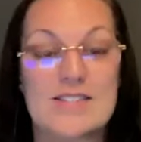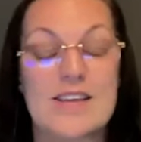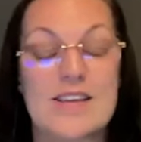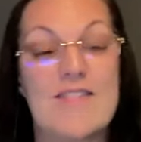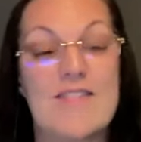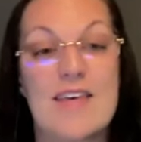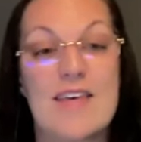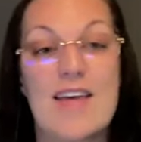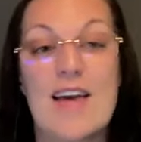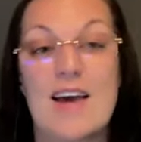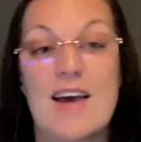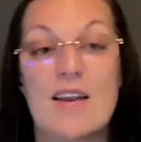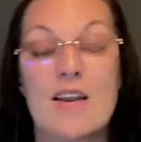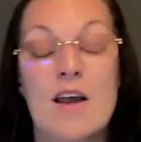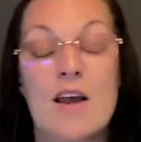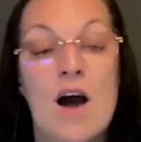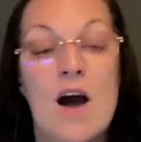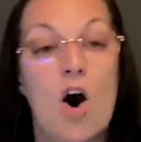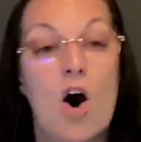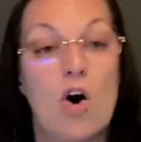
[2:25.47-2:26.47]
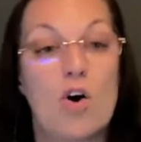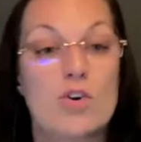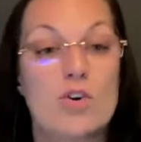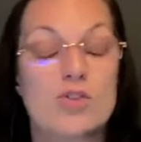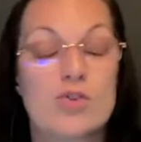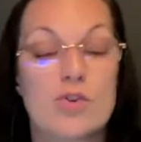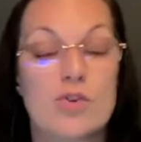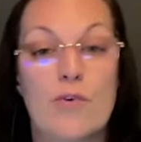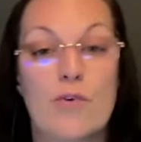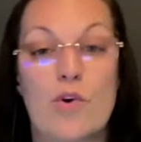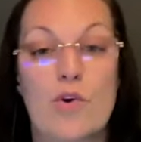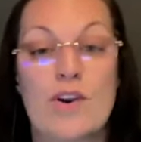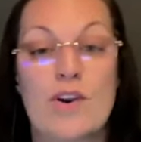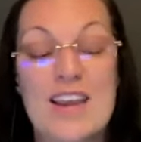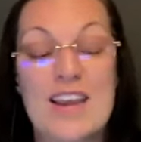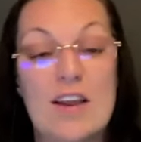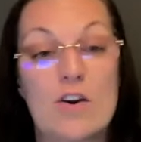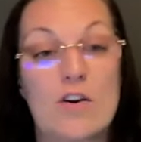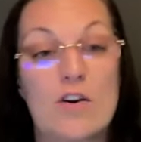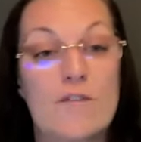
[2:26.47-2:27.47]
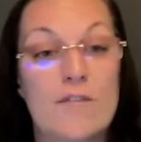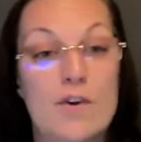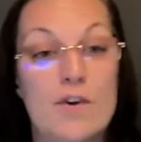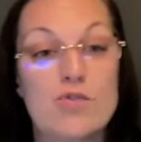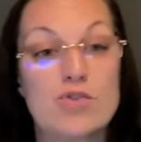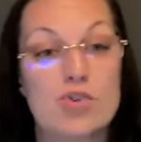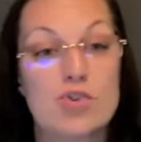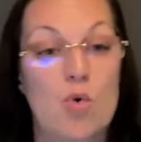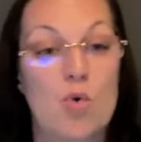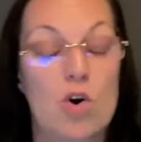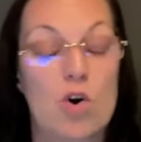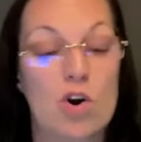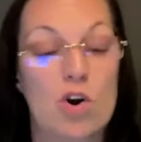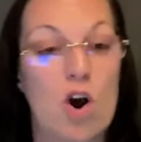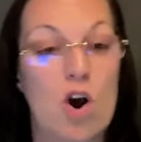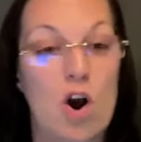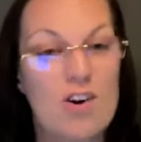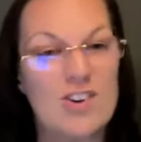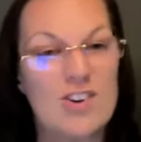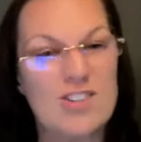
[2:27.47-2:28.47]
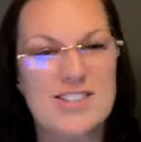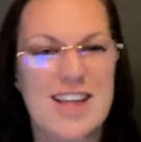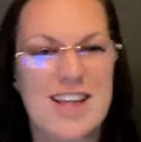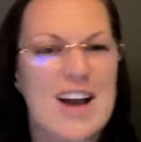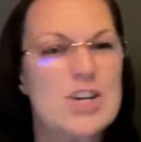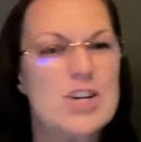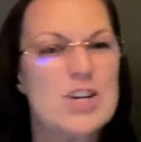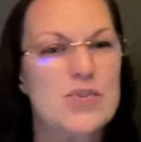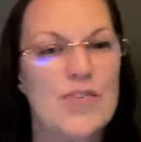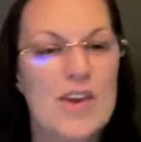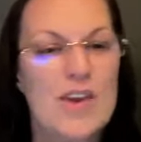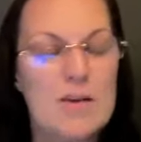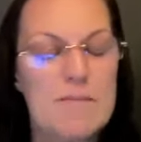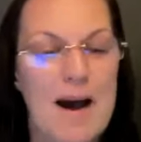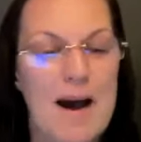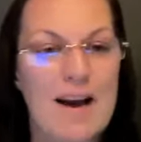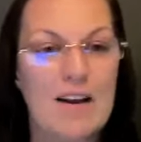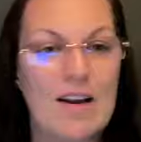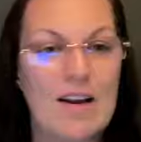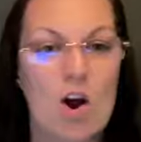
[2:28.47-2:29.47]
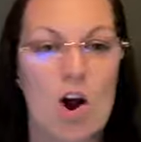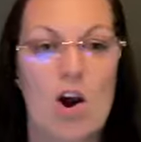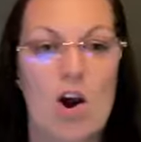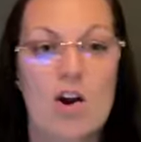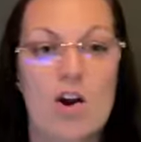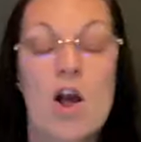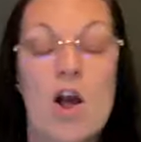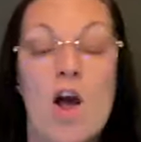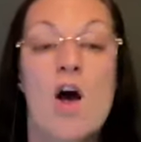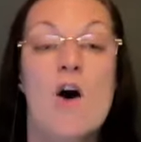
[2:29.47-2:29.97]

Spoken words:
and then also for an interview scorecard / feedback card